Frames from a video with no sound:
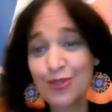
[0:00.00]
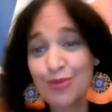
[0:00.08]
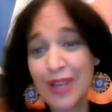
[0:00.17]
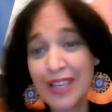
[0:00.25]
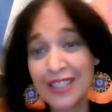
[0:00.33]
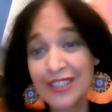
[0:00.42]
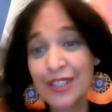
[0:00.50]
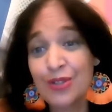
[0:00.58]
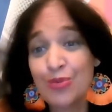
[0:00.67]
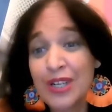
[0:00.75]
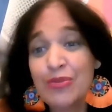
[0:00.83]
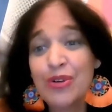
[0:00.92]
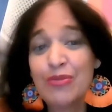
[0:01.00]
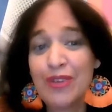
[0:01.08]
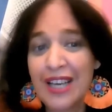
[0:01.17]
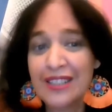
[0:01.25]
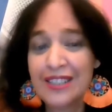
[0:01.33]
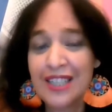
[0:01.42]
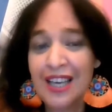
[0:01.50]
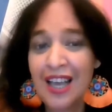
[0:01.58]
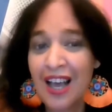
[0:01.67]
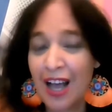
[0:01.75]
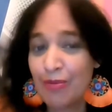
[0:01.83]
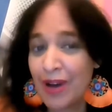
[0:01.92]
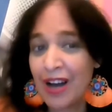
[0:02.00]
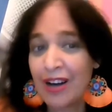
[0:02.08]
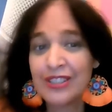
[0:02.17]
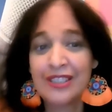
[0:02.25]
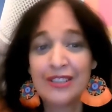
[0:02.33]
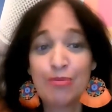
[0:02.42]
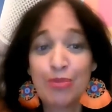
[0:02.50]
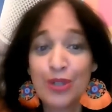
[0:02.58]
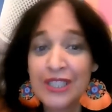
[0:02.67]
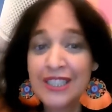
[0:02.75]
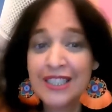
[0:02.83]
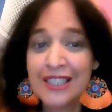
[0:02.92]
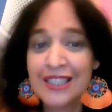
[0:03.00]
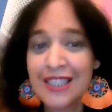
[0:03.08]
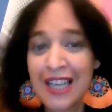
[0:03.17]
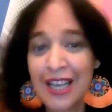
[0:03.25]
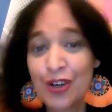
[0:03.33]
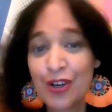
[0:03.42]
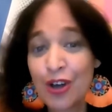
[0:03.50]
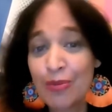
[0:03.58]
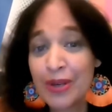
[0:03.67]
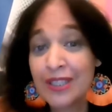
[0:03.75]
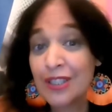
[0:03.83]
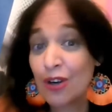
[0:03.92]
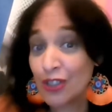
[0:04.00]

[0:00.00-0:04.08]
to make us uh, really reflect about the political, economical,